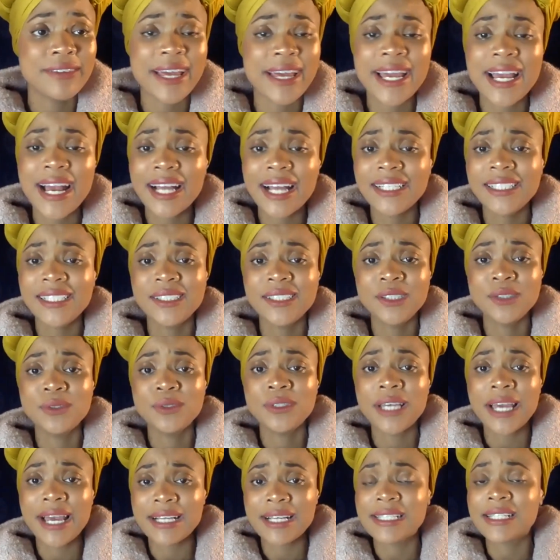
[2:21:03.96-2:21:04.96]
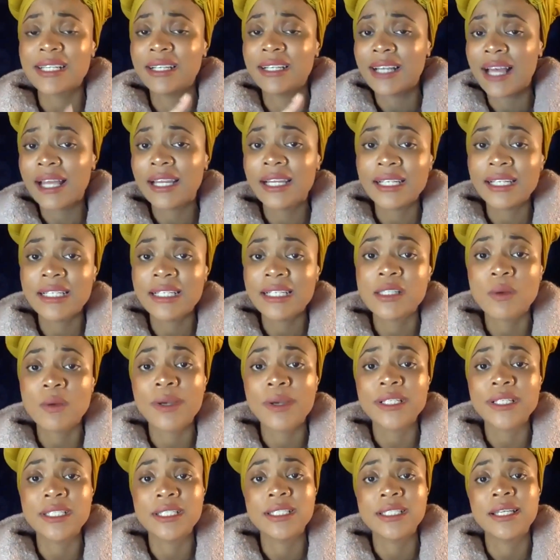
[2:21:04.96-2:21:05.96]
Faye, I need you to ask a lot of these
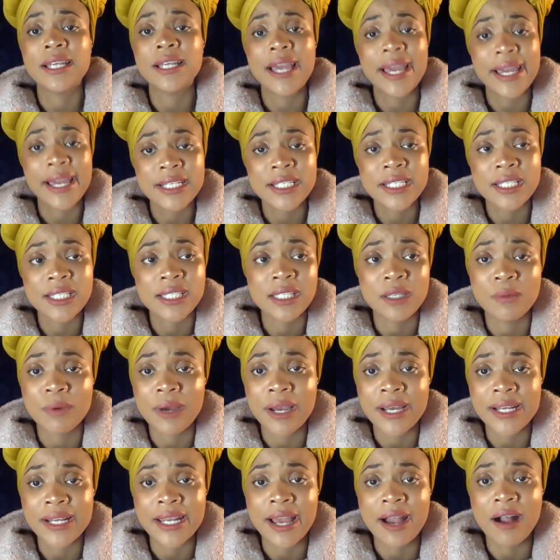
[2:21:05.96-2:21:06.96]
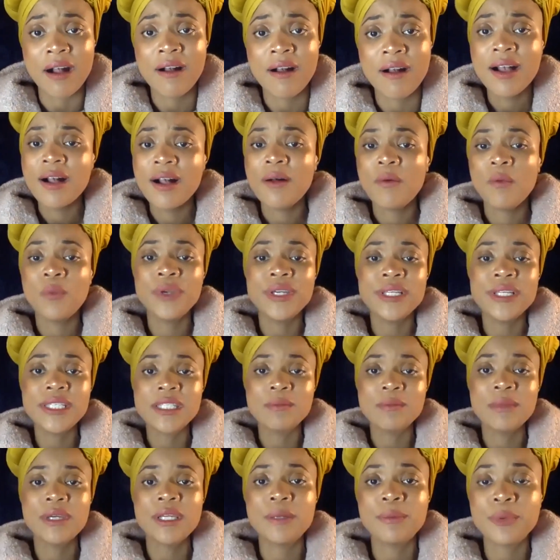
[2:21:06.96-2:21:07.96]
questions to the agency right now. We
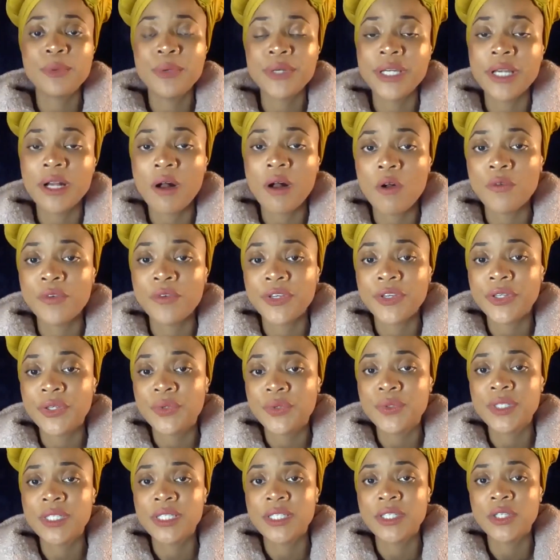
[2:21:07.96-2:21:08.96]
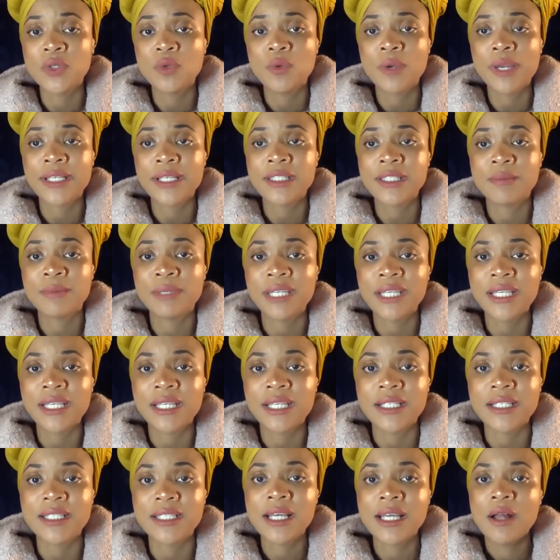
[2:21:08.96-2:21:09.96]
submitted pre-COVID using
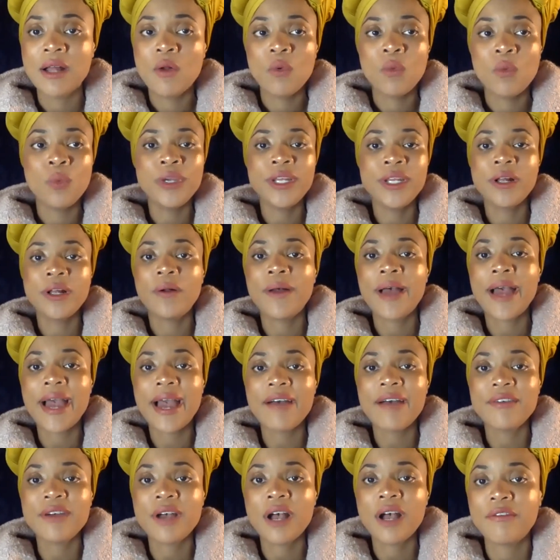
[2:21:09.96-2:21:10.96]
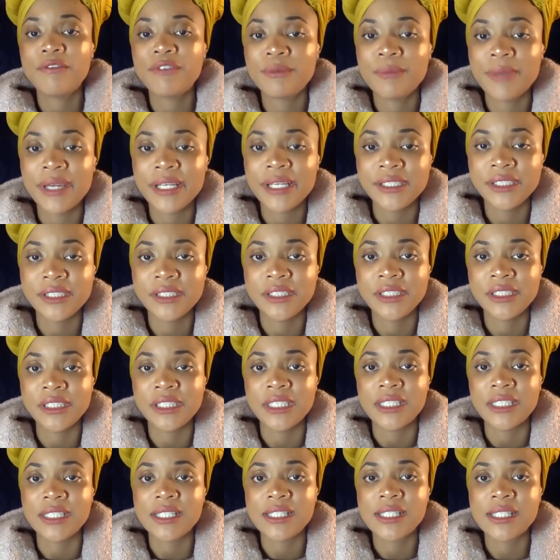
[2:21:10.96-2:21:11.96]
USBs. We don't have confirmation
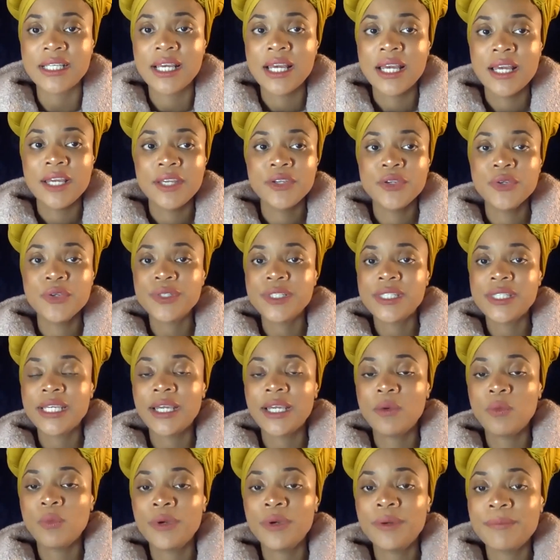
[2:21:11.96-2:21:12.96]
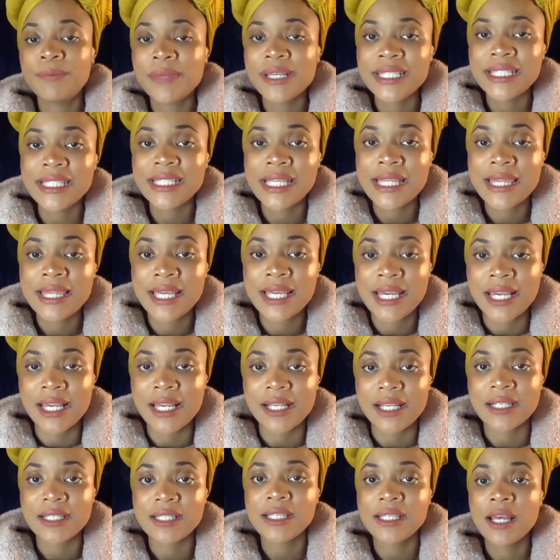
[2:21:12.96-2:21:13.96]
sheets. You're saying we're missing things.
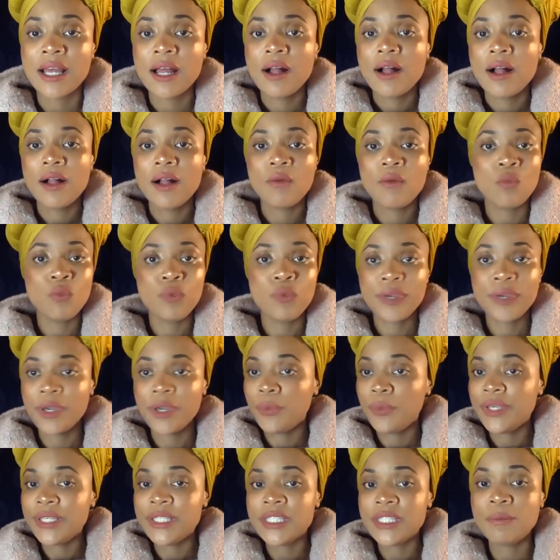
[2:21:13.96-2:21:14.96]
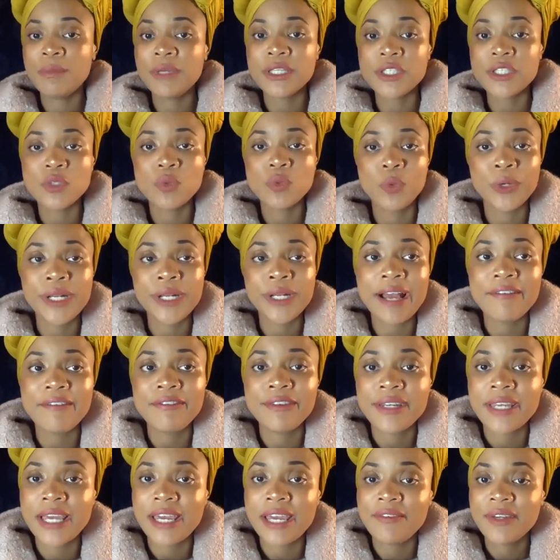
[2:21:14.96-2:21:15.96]
Can we submit sworn
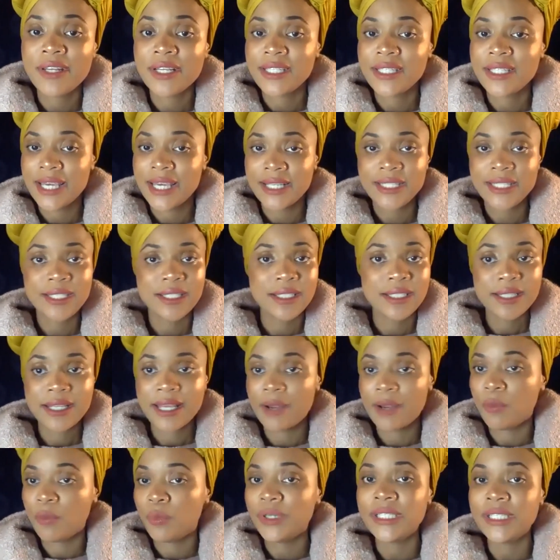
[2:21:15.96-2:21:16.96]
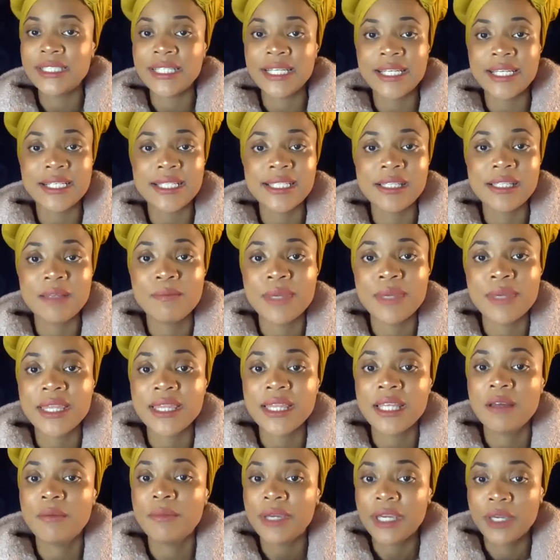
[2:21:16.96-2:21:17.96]
affidavit attesting that we did submit
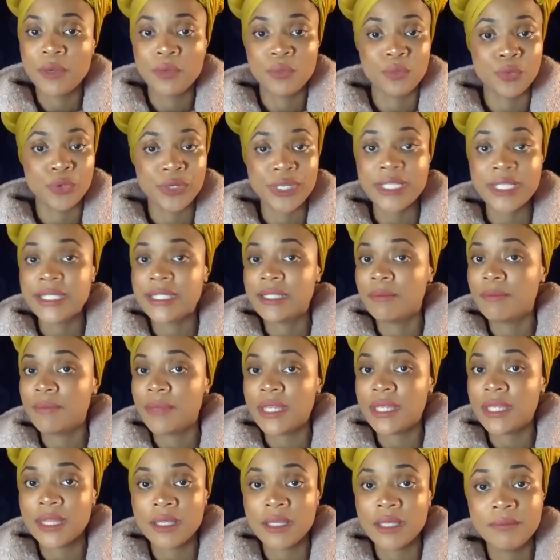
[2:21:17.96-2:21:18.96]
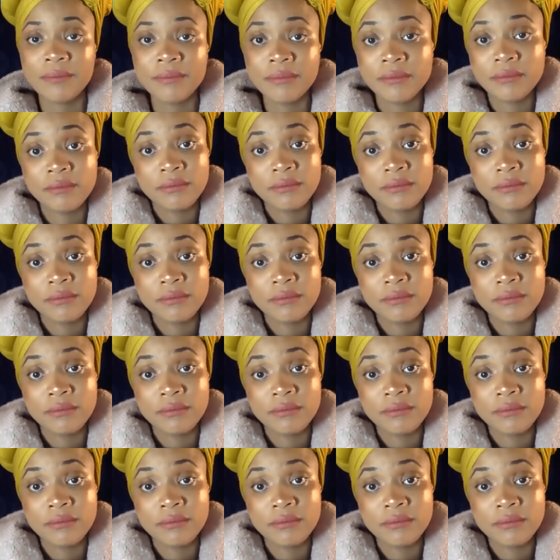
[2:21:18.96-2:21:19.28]
them and resubmit them?